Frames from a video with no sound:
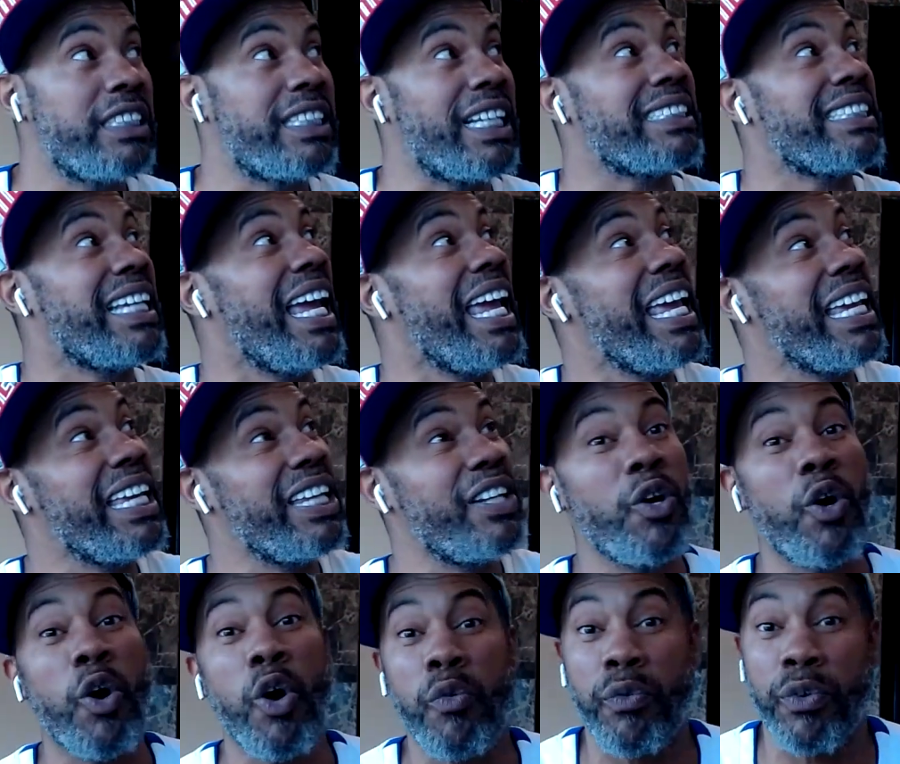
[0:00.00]
that's hanging
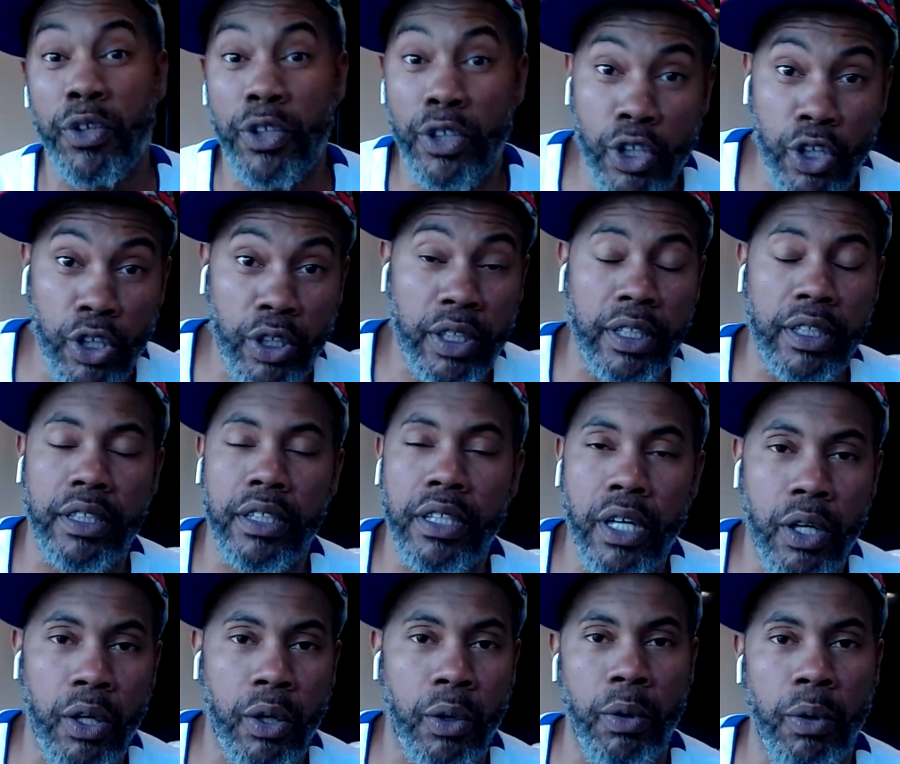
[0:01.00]
over looking,
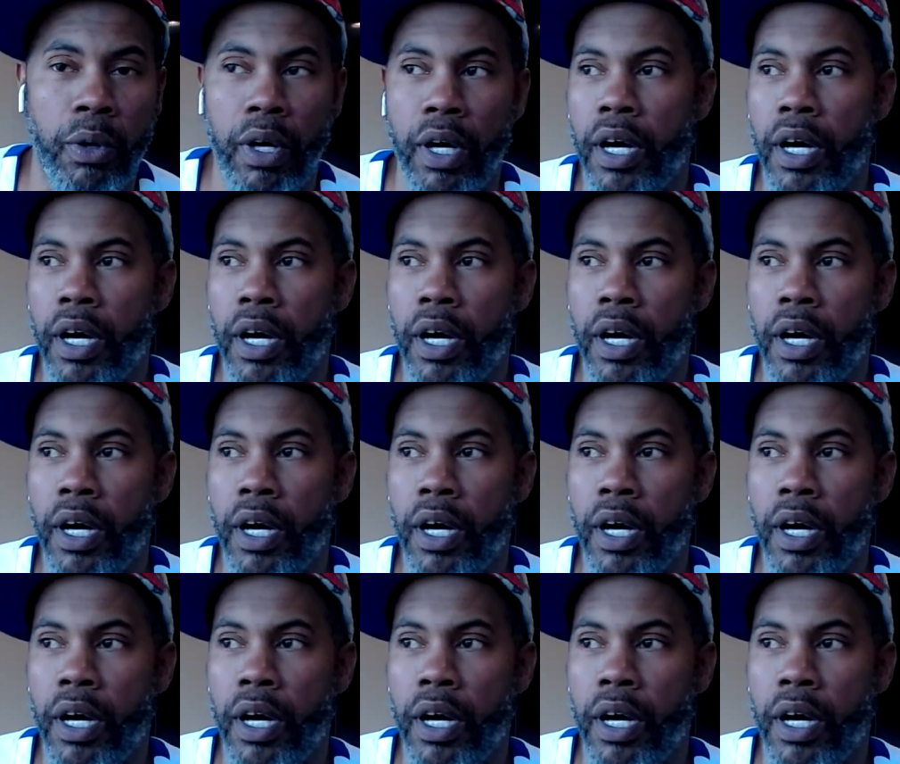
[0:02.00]
yo.